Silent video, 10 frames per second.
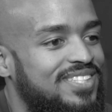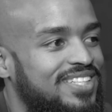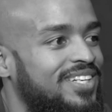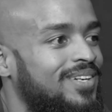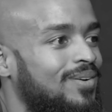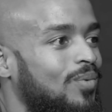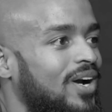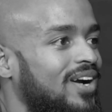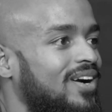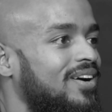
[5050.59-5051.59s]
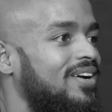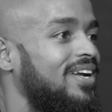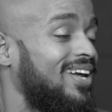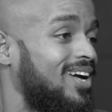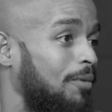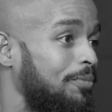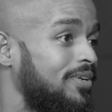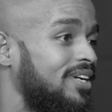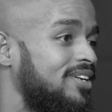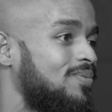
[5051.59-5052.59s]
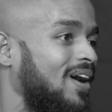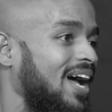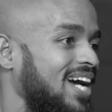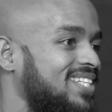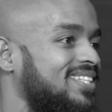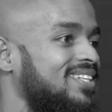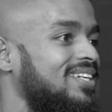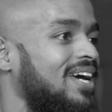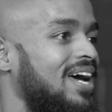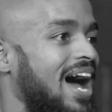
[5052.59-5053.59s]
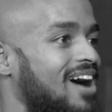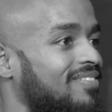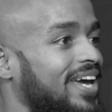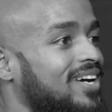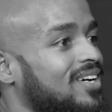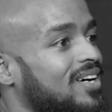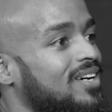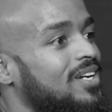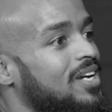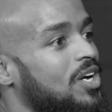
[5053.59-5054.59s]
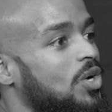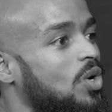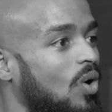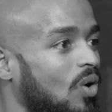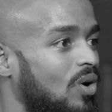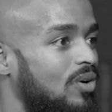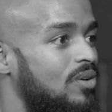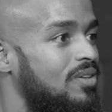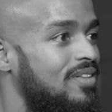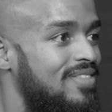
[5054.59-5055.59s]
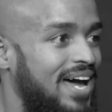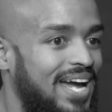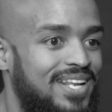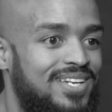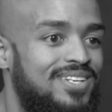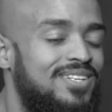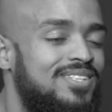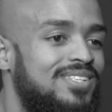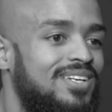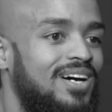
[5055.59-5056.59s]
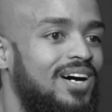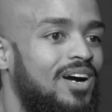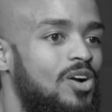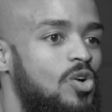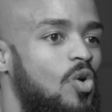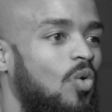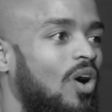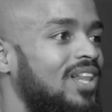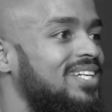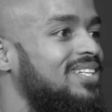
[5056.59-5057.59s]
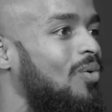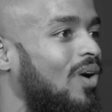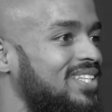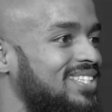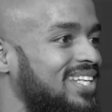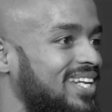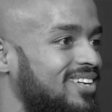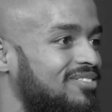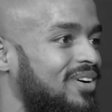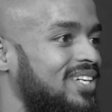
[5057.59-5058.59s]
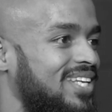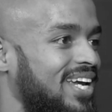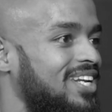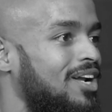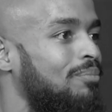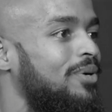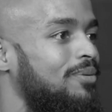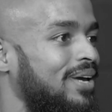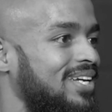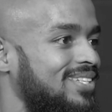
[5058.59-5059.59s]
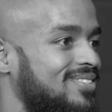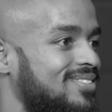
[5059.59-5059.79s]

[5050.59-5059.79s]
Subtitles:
year where, in a couple years, where I actually have like a goal that is quantitative, or it's like number based.